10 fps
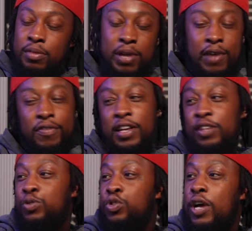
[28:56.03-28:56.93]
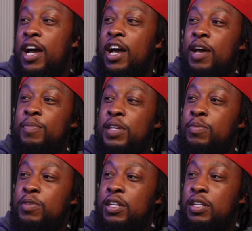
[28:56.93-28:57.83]
I feel like you tried me,
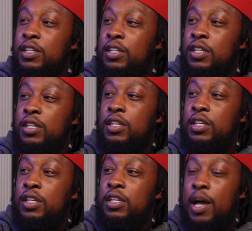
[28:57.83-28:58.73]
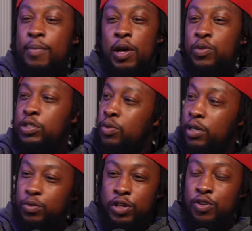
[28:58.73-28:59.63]
bro. Mm. I'm like, what you want
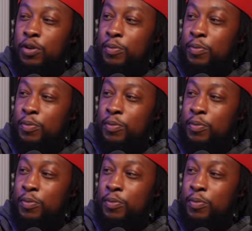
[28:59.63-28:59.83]
to record